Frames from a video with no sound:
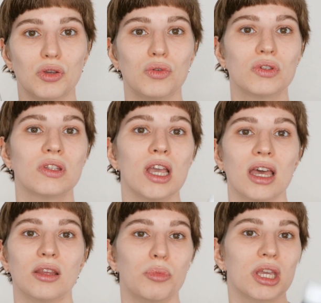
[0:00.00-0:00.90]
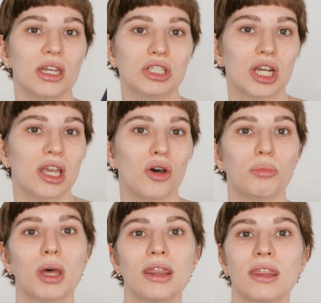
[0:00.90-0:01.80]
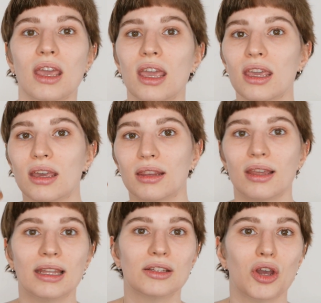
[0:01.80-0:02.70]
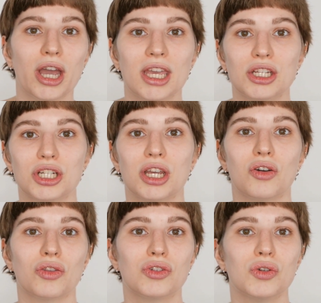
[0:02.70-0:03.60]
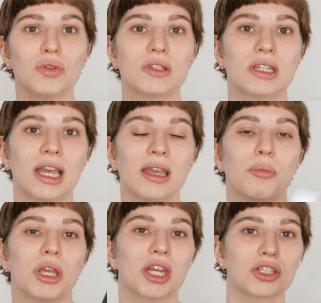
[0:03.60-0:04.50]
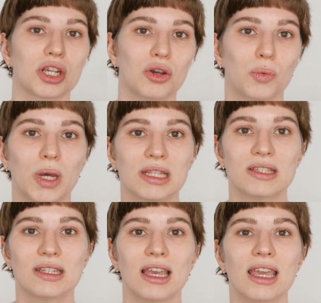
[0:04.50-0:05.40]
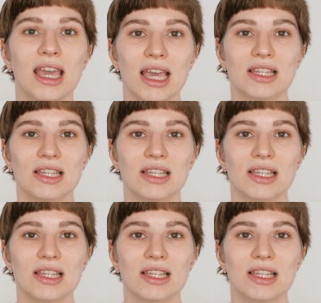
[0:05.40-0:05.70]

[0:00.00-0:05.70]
Use the BHA on Monday, then your AHA on Tuesday, BHA on Wednesday.